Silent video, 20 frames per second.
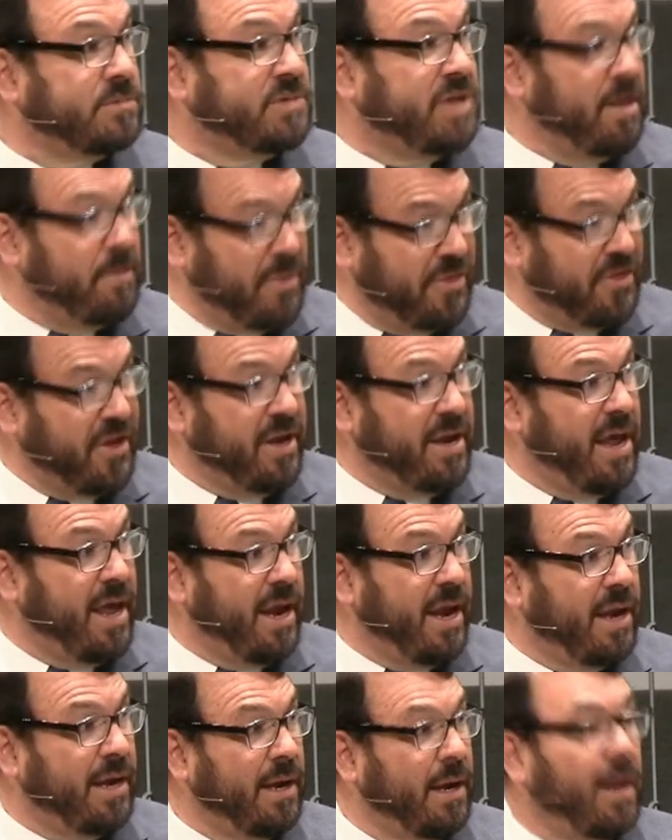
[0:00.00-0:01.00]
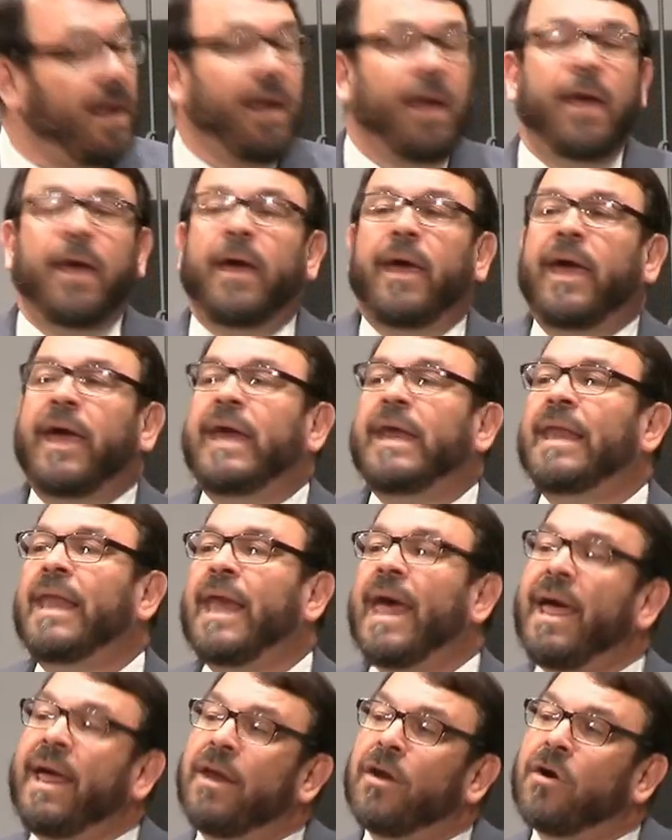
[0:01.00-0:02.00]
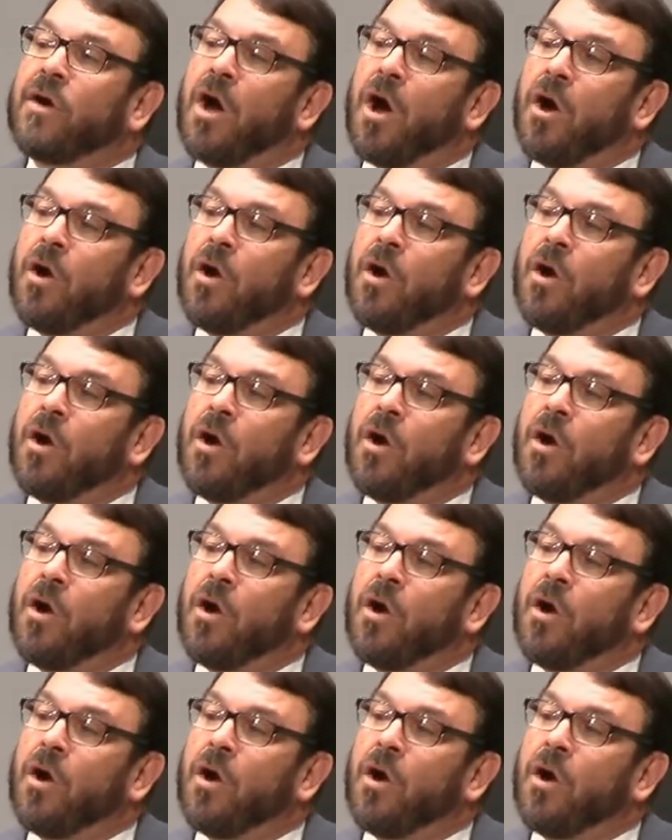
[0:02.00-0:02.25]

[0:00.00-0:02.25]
Timothy did it. He later,